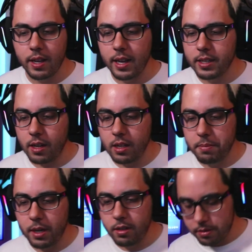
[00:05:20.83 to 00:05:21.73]
It's all
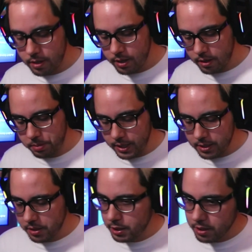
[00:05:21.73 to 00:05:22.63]
about the
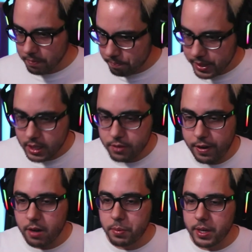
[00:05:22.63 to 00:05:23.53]
PlayStation. It's
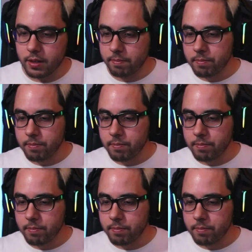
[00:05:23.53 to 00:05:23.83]
very weird.